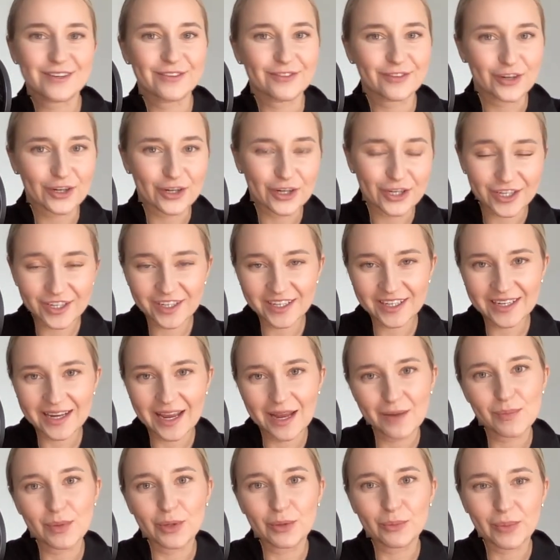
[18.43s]
for good
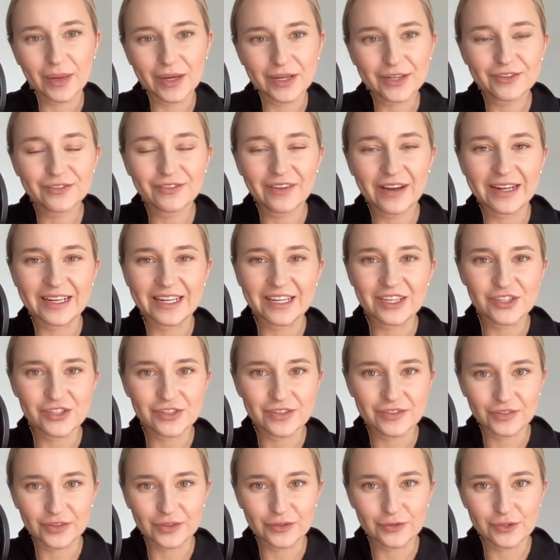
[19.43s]
and build better financial
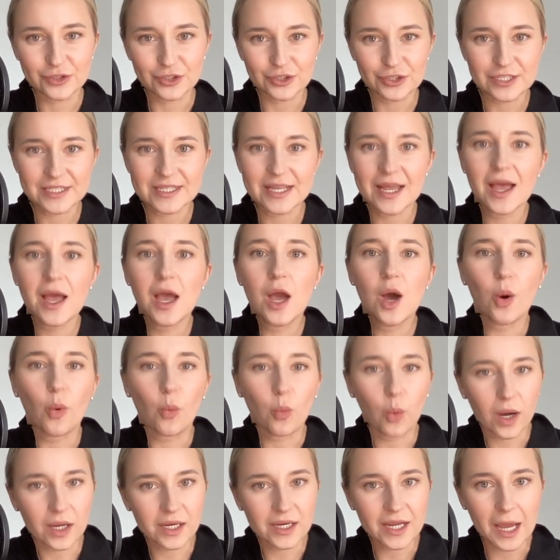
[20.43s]
futures
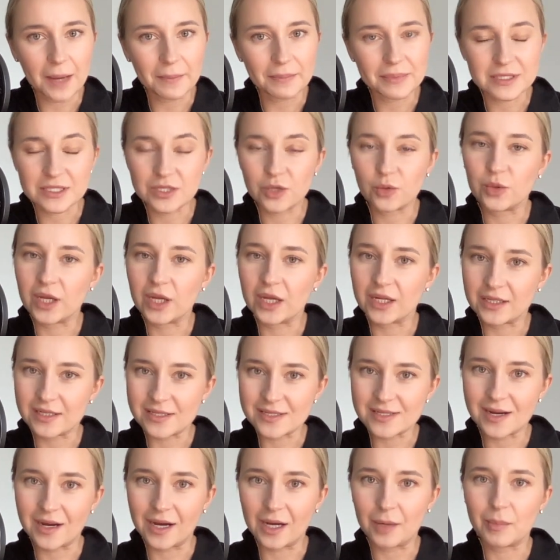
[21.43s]
one episode at a
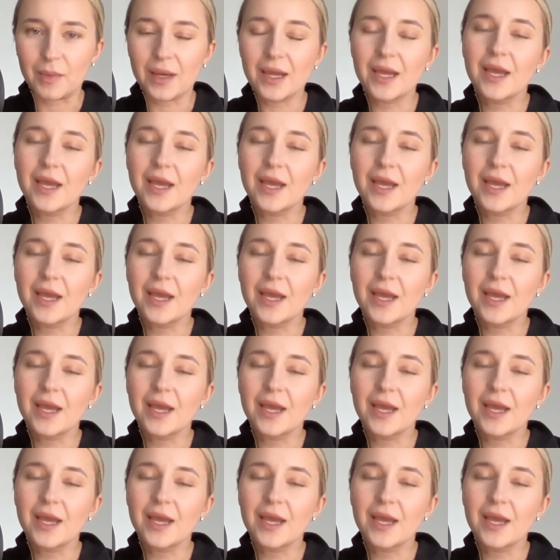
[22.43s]
time.